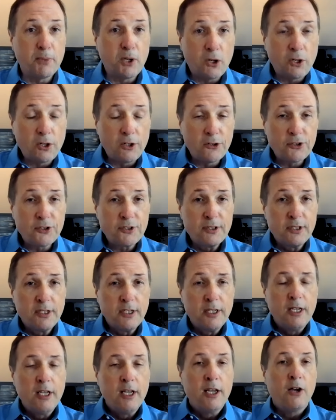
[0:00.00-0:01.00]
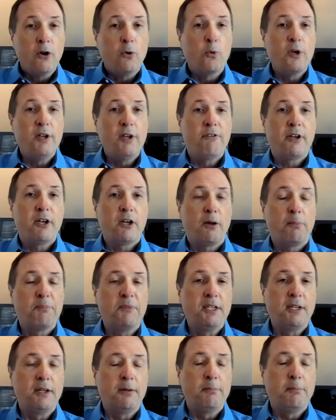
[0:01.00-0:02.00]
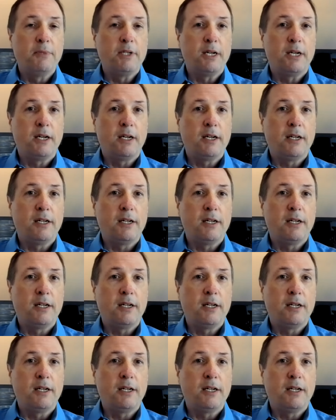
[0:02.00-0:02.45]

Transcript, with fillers: malls. We've helped them